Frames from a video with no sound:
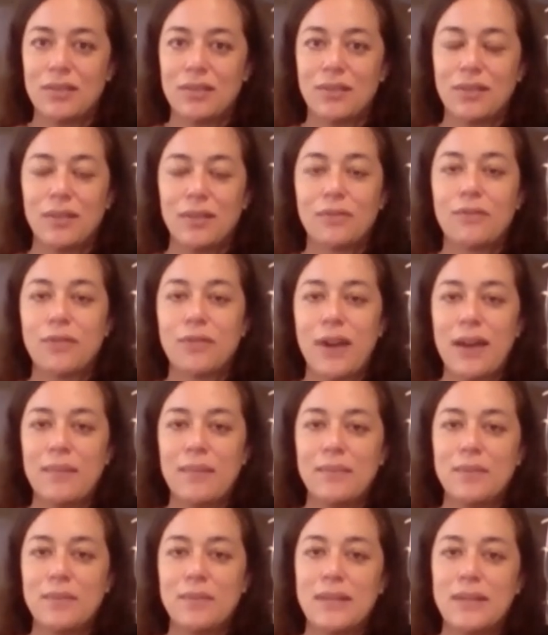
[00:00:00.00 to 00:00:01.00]
or
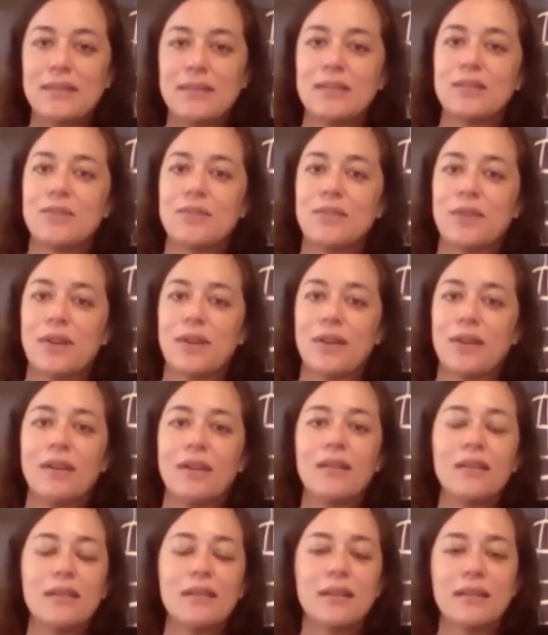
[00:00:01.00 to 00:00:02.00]
framed pieces
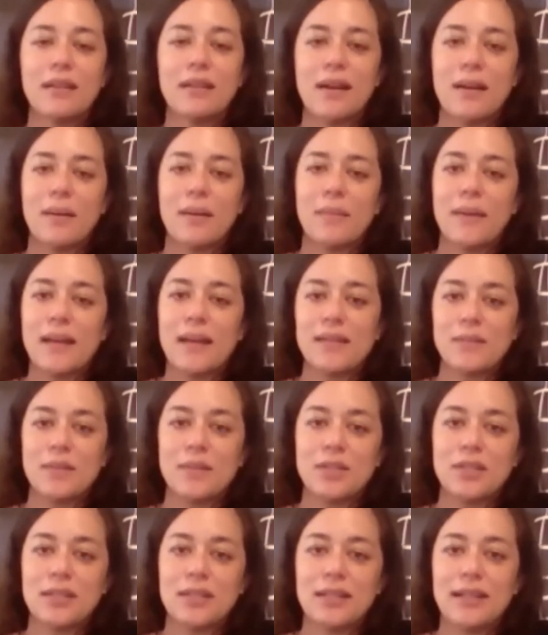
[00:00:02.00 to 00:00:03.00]
for
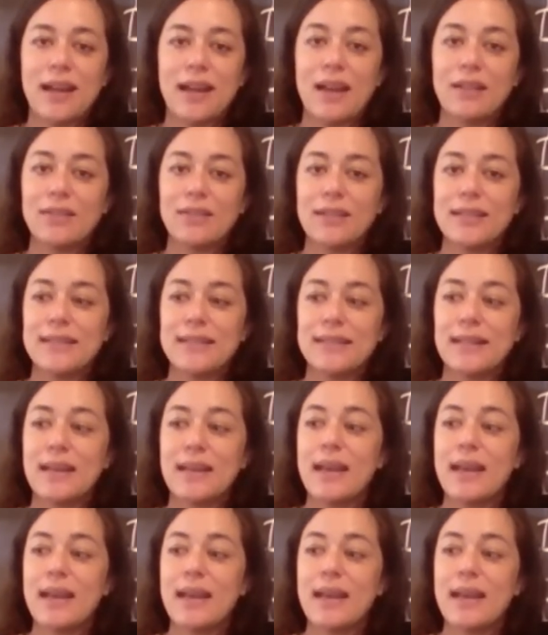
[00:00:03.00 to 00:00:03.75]
exhibition in galleries.